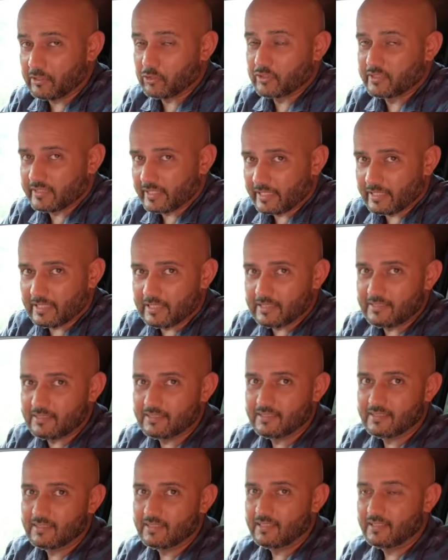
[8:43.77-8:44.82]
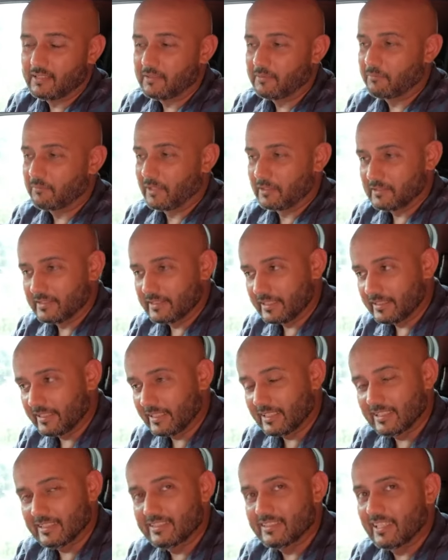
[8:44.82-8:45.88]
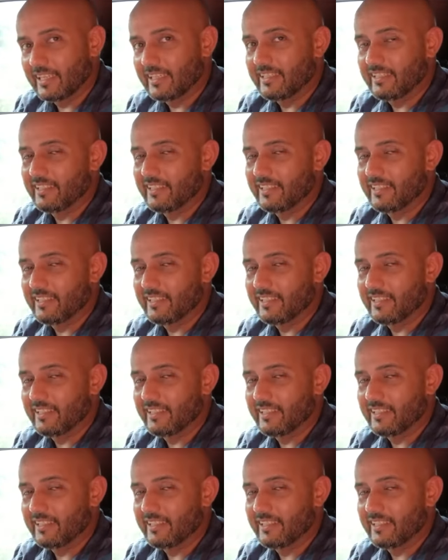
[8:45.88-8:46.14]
to say this, but sitting inside